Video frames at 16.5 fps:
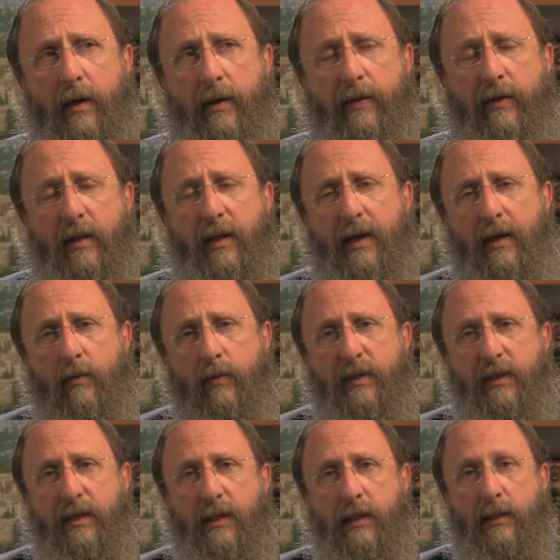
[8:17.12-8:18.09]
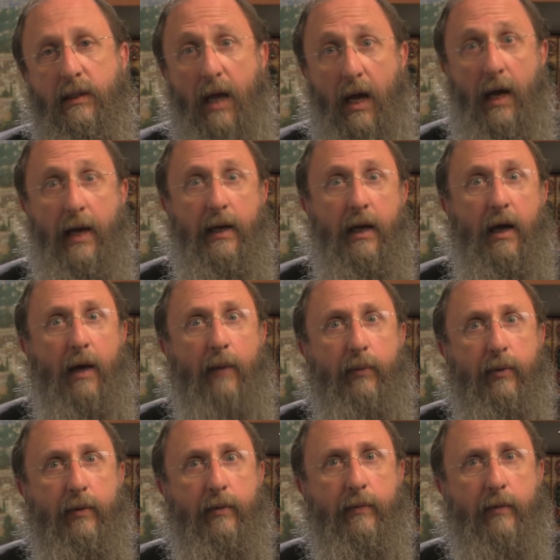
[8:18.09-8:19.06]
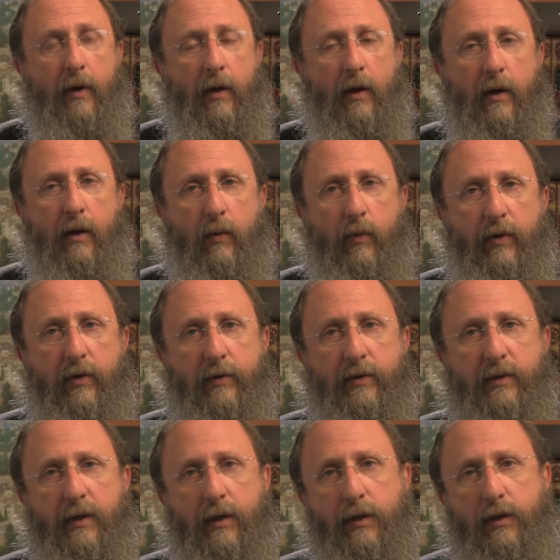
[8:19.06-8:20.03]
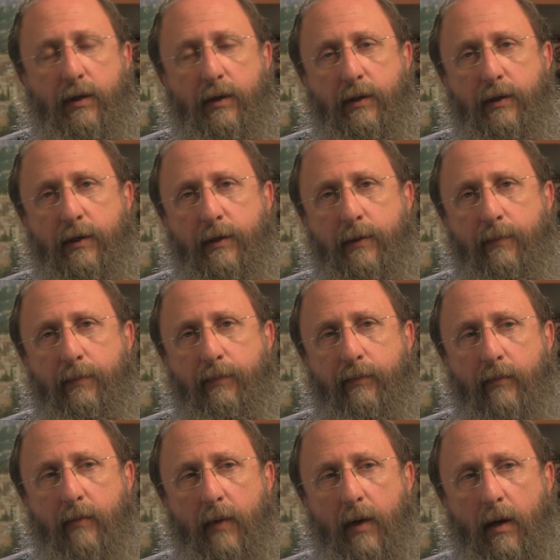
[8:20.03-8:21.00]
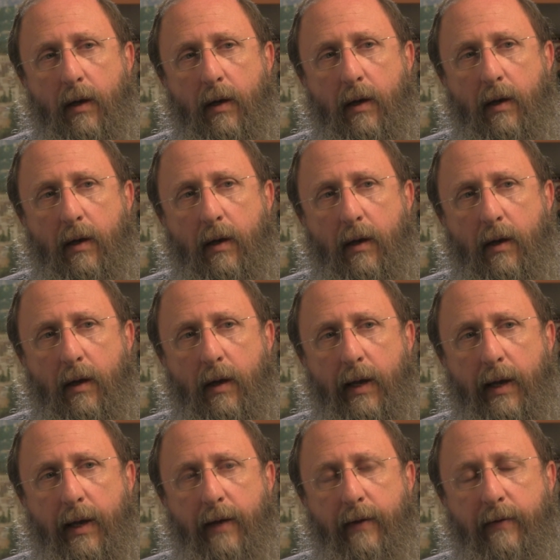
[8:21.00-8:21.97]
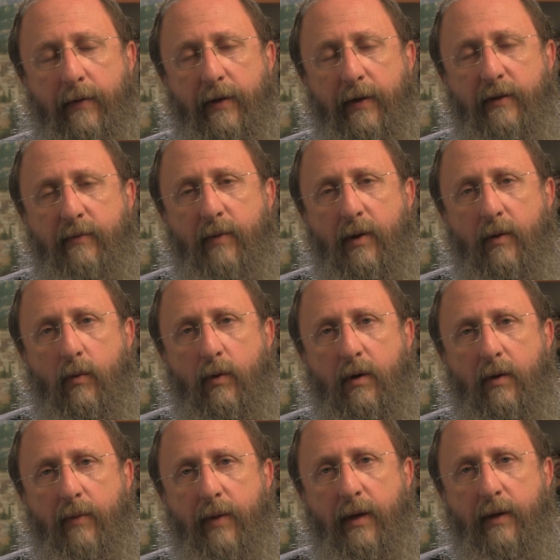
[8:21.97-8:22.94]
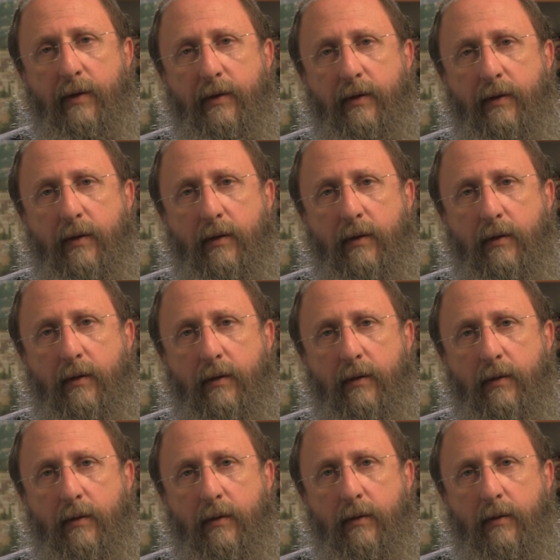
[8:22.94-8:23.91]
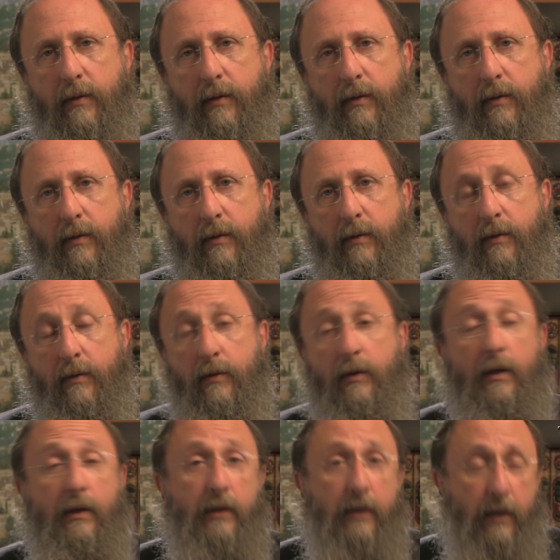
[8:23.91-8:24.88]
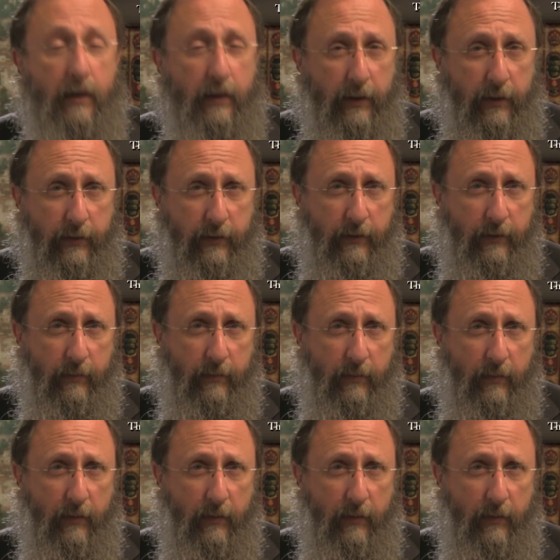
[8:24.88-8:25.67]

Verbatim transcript: the land was still tied up with those nations, and these men were commanded to untie it.